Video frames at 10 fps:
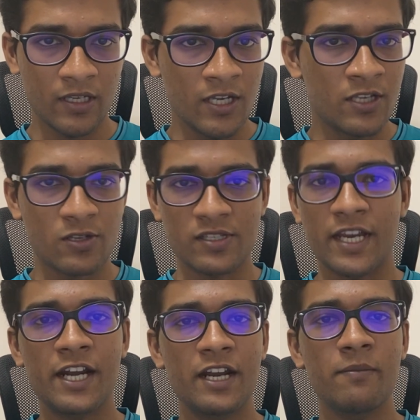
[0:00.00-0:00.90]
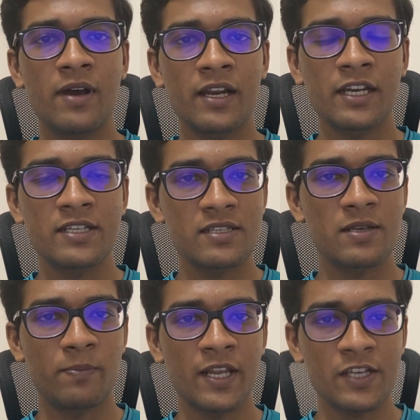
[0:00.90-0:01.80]
So secondary markets is the
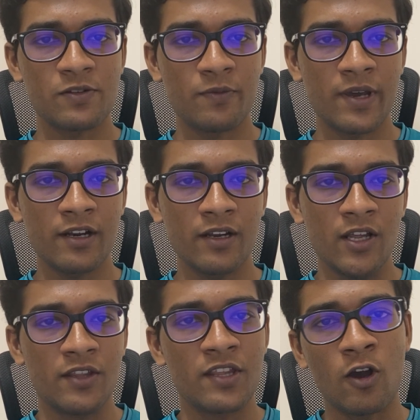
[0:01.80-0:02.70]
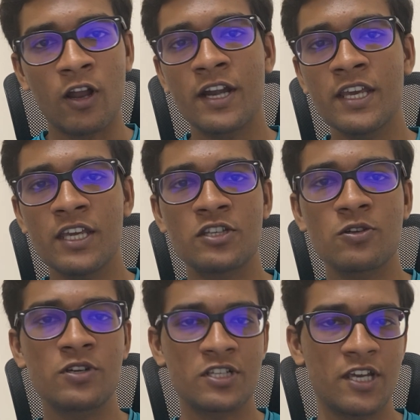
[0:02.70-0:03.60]
place where the already
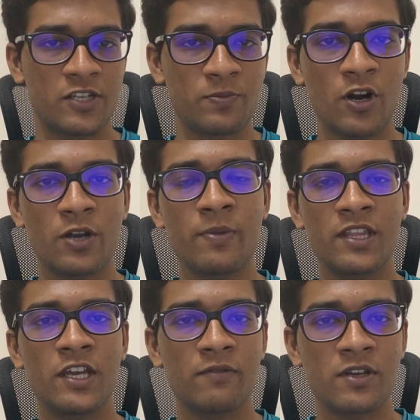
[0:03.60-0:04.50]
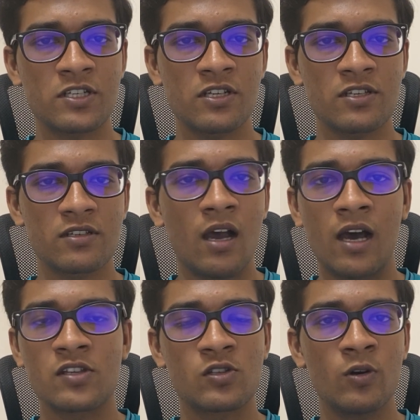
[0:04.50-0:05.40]
issued shares bought by the investors
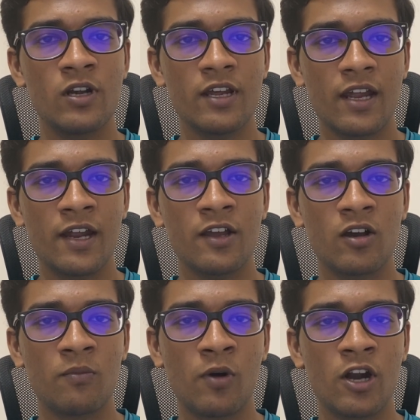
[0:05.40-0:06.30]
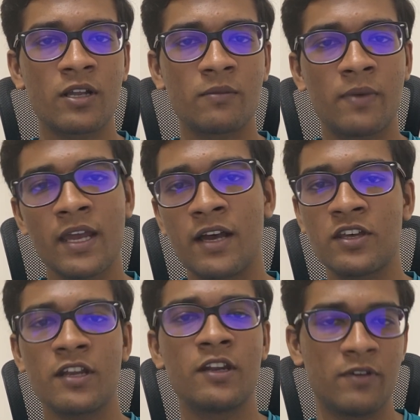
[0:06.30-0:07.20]
are sold and bought by other
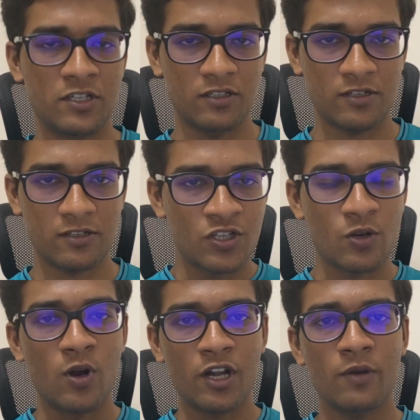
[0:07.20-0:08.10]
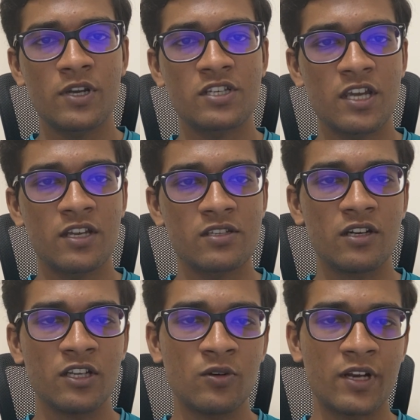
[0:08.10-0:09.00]
investors. So whatever shares
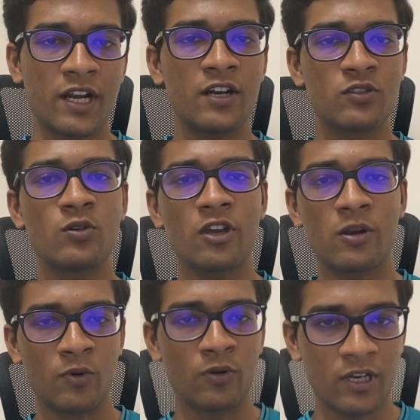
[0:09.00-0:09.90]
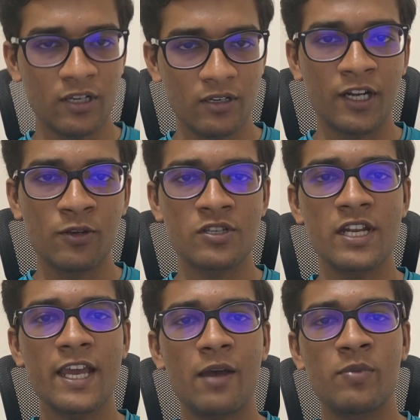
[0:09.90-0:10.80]
you trade through your broker, it
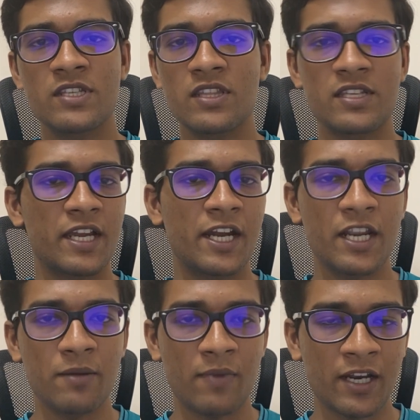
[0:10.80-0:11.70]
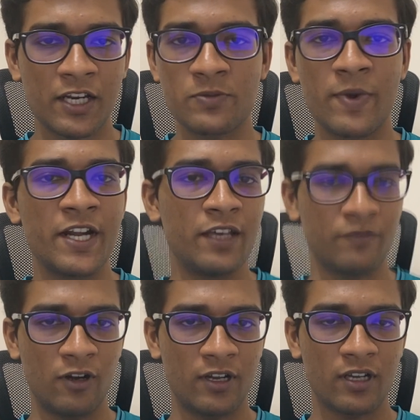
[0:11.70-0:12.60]
usually happens in the secondary markets by
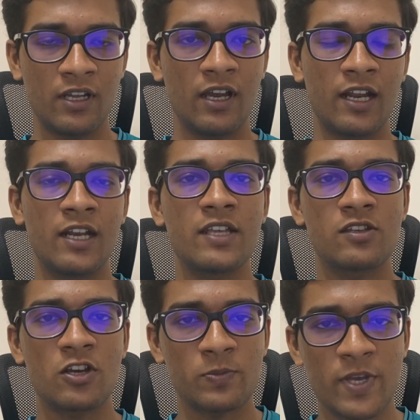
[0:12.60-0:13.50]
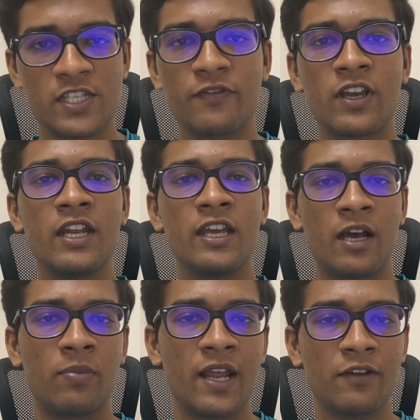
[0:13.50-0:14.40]
default, unless you are specifically
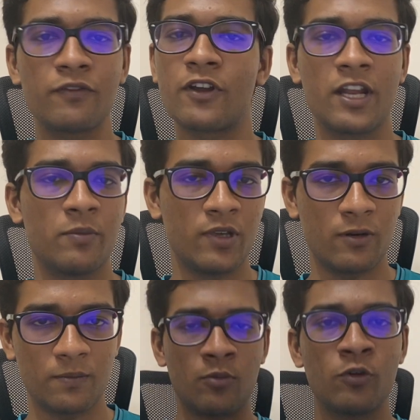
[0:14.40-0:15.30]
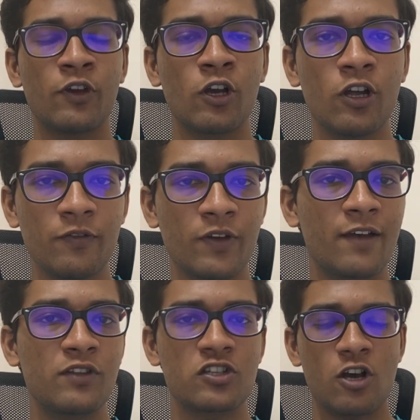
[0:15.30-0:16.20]
applying for an IPO. Moving on, we
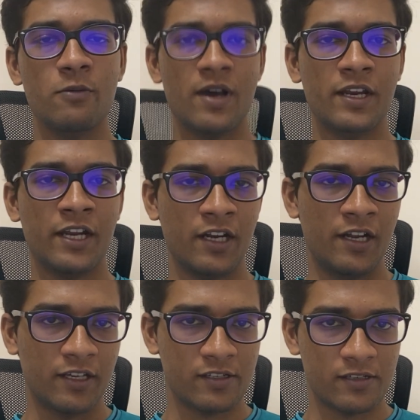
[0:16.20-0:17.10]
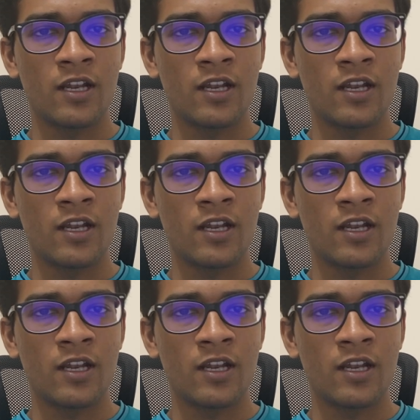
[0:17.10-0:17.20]
have the stock market index.